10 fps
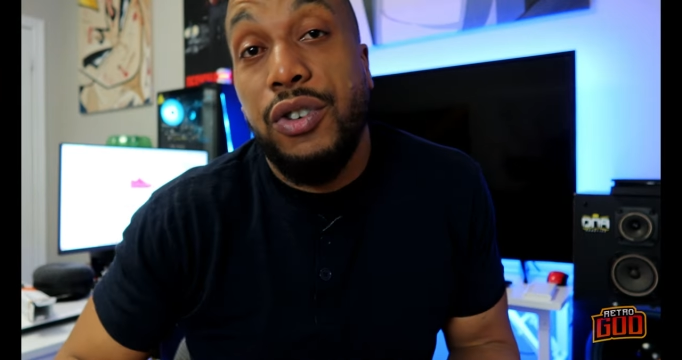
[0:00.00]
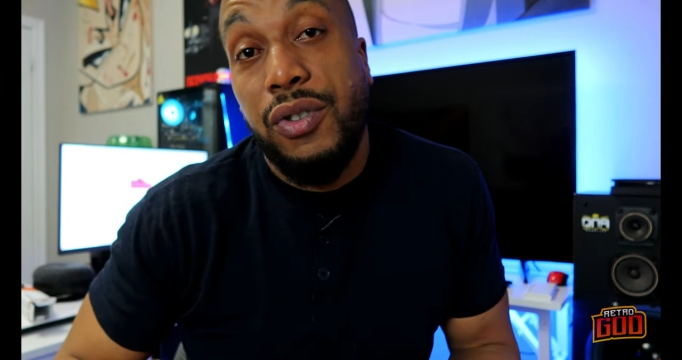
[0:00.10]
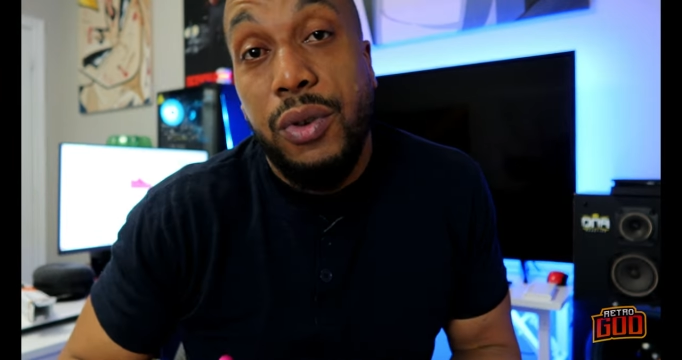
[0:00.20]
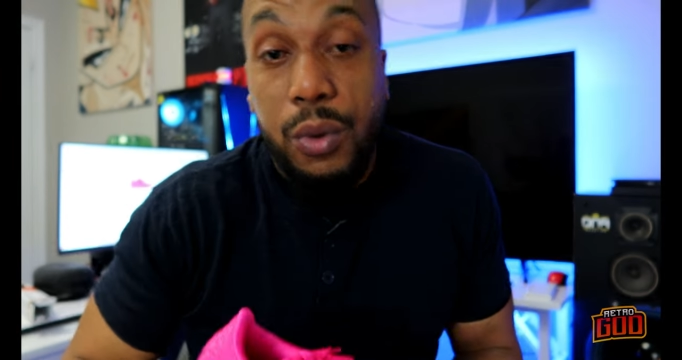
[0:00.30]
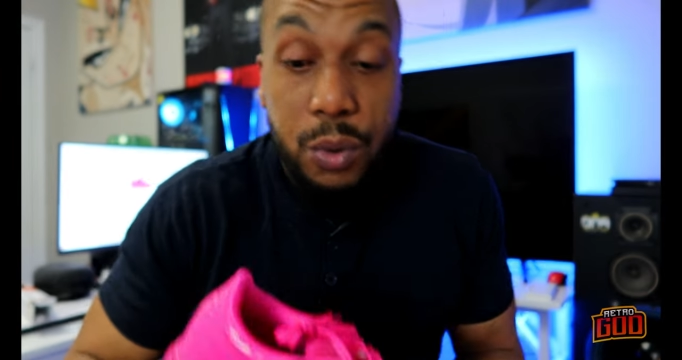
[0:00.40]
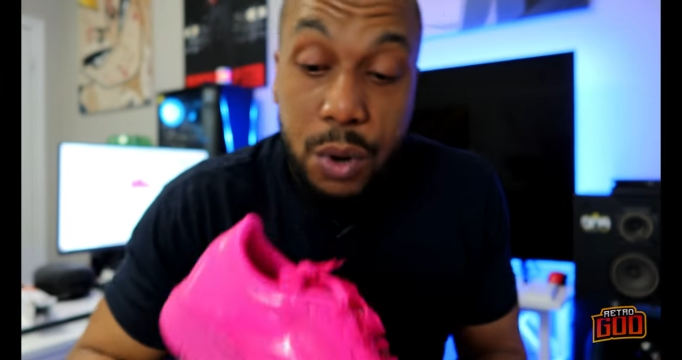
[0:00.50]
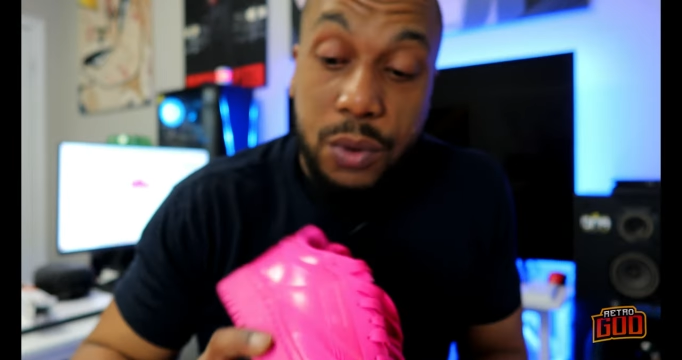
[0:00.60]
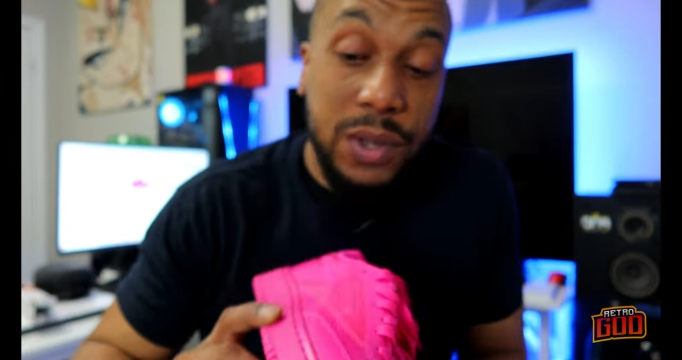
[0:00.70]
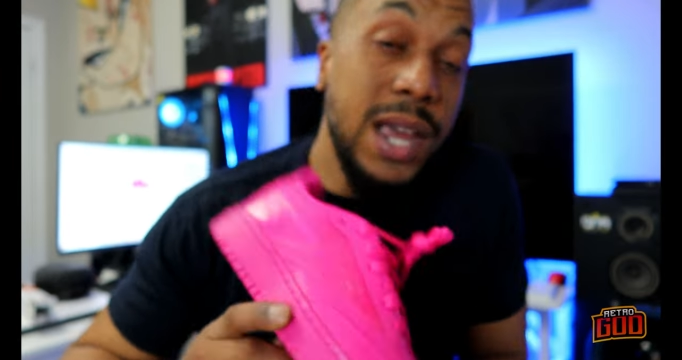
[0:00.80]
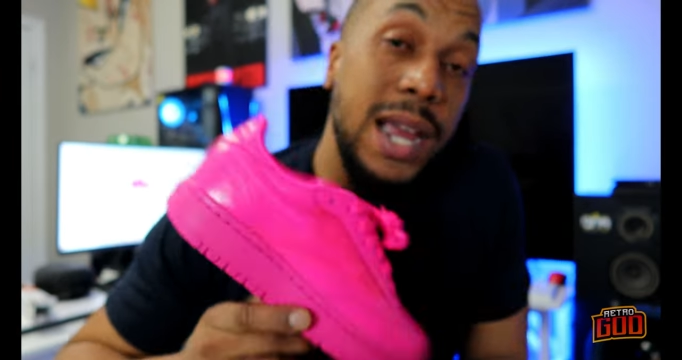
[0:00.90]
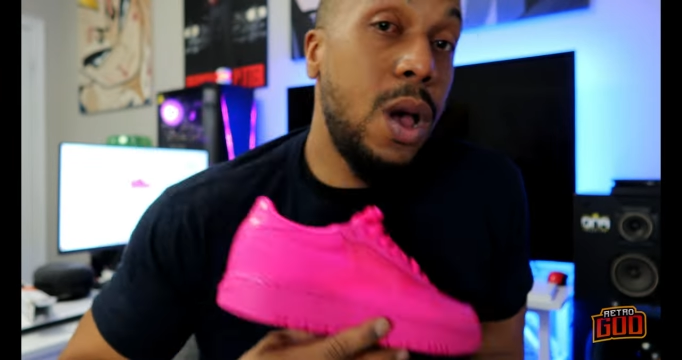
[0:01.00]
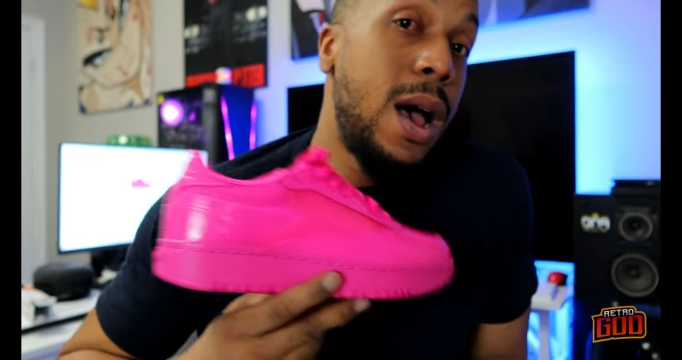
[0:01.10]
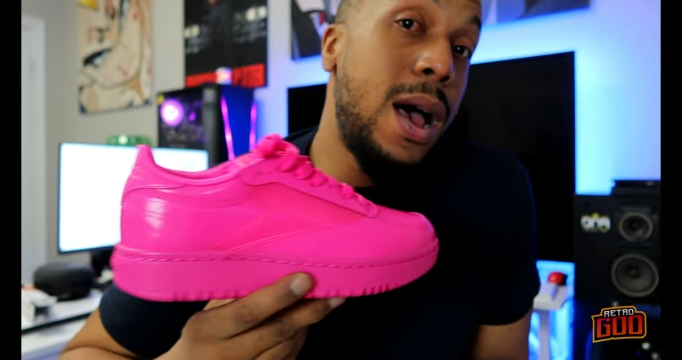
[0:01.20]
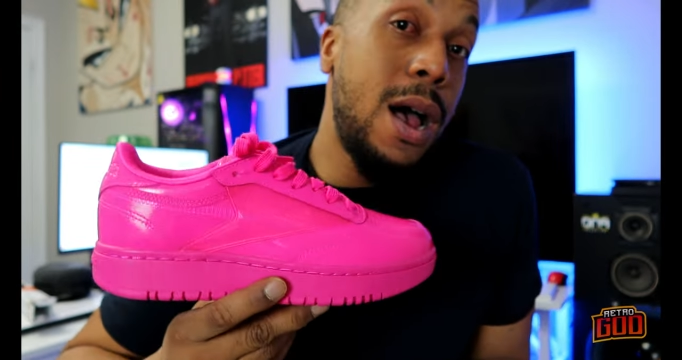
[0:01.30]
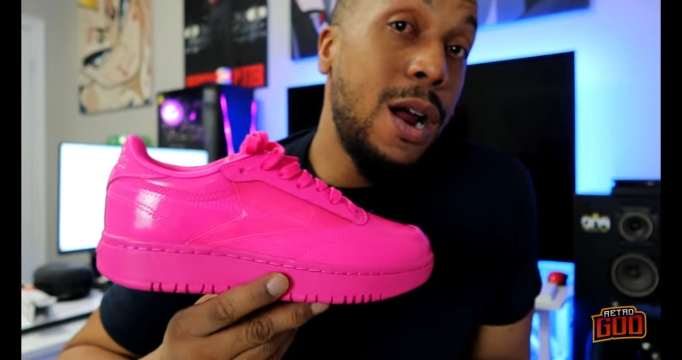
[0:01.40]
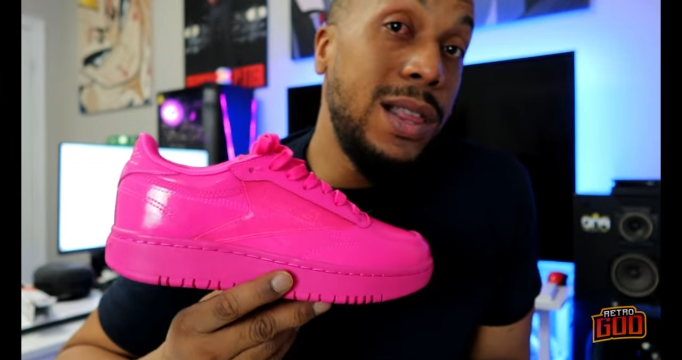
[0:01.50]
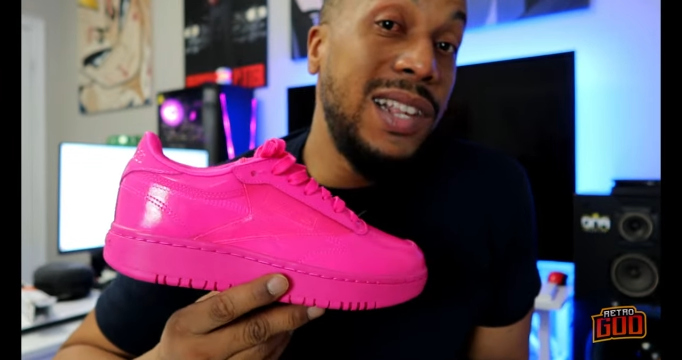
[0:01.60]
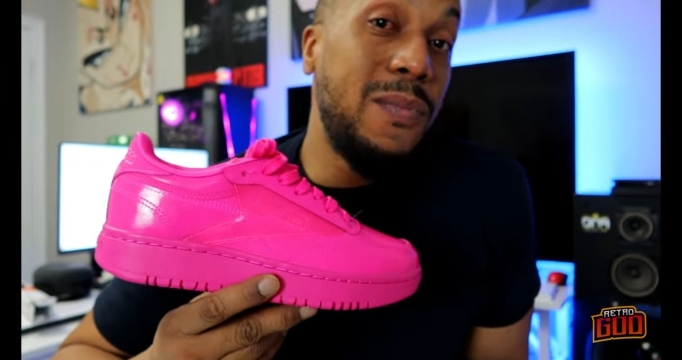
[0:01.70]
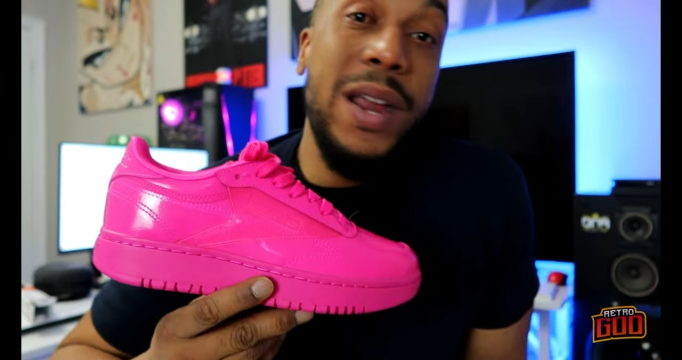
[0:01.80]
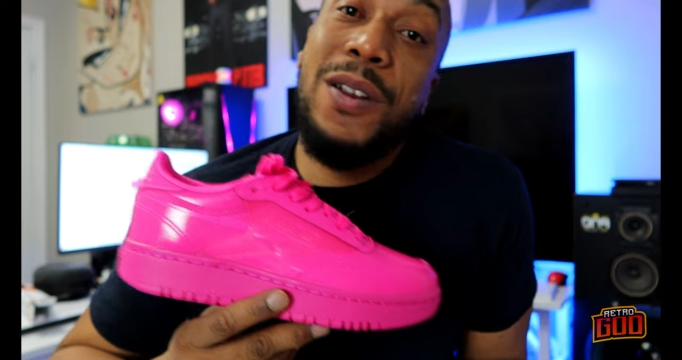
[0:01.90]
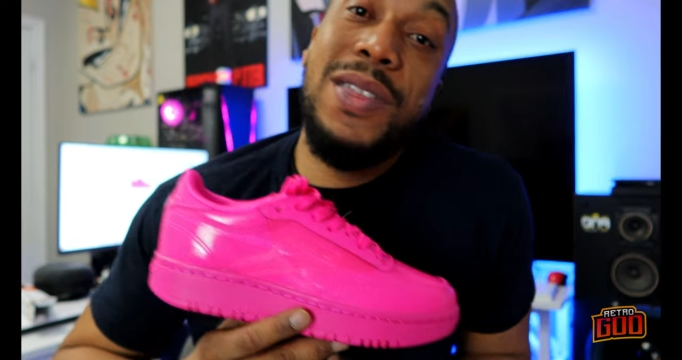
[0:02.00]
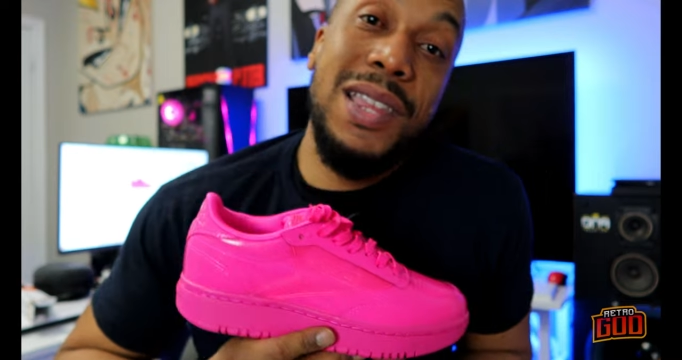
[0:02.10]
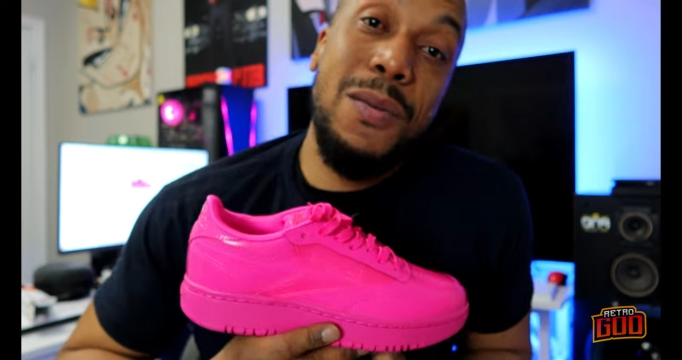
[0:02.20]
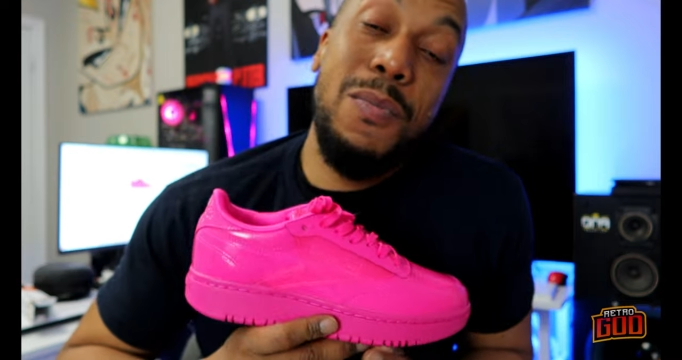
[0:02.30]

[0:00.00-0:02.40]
So who knows? Uh, are these better than the